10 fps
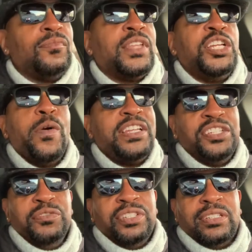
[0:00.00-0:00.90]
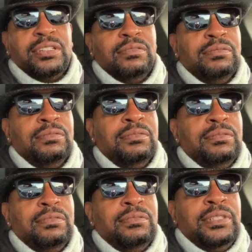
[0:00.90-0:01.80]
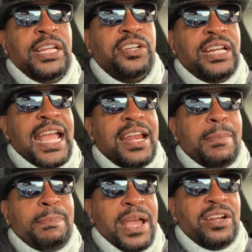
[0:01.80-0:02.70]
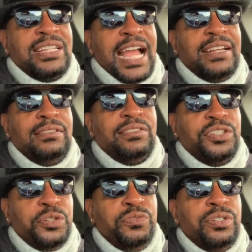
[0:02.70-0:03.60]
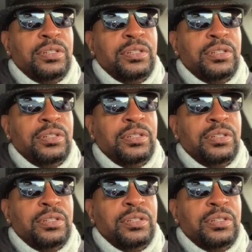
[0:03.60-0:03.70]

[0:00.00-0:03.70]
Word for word: no excuses. He could have had a better tight suit.